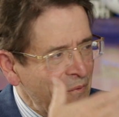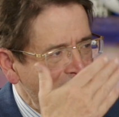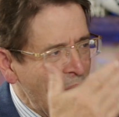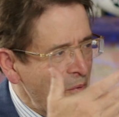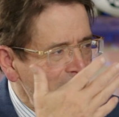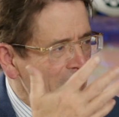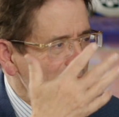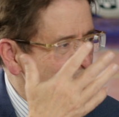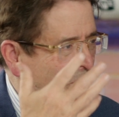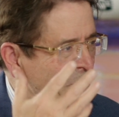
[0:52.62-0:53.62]
what
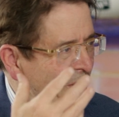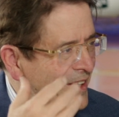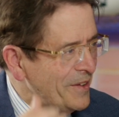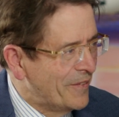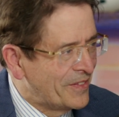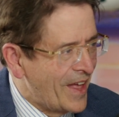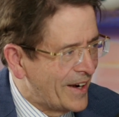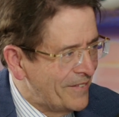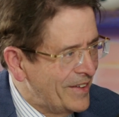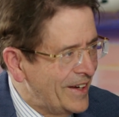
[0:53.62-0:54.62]
was your feeling with
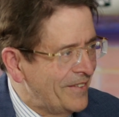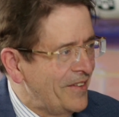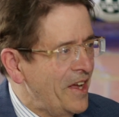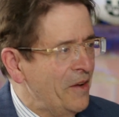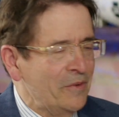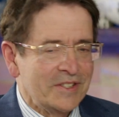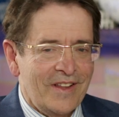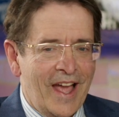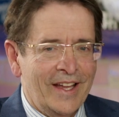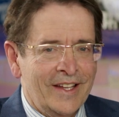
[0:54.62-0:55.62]
that? I mean, it was
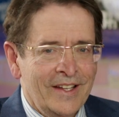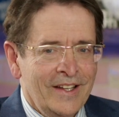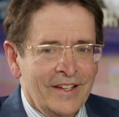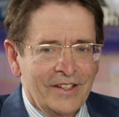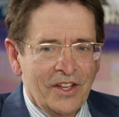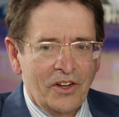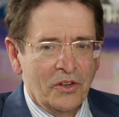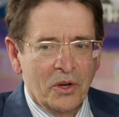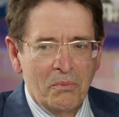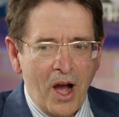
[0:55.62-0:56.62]
like, you know,
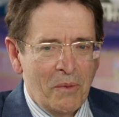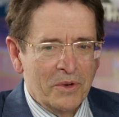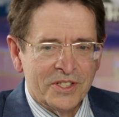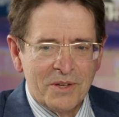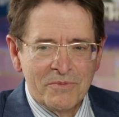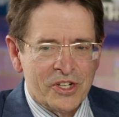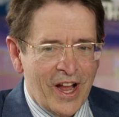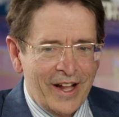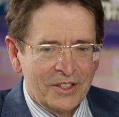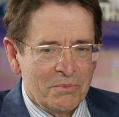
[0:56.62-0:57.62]
your mom was some
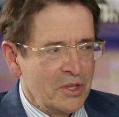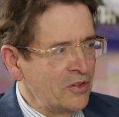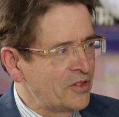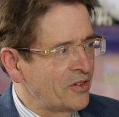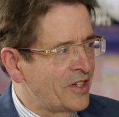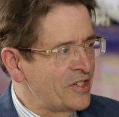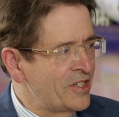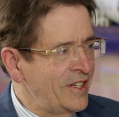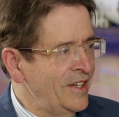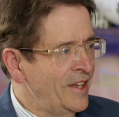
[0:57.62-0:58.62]
child abuser because
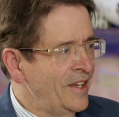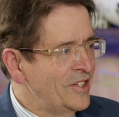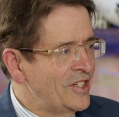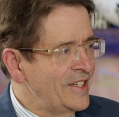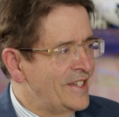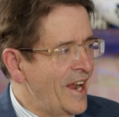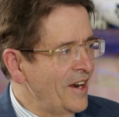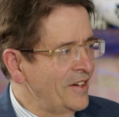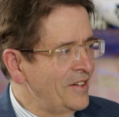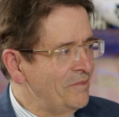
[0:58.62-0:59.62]
she
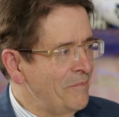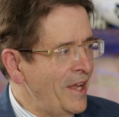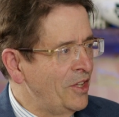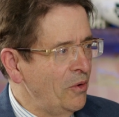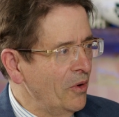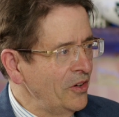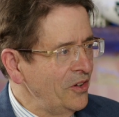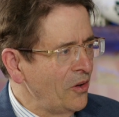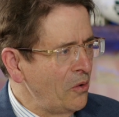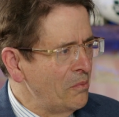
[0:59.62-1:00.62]
dared make you earn
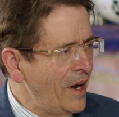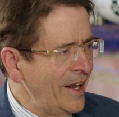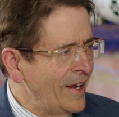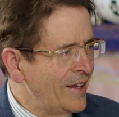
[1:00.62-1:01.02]
your own money.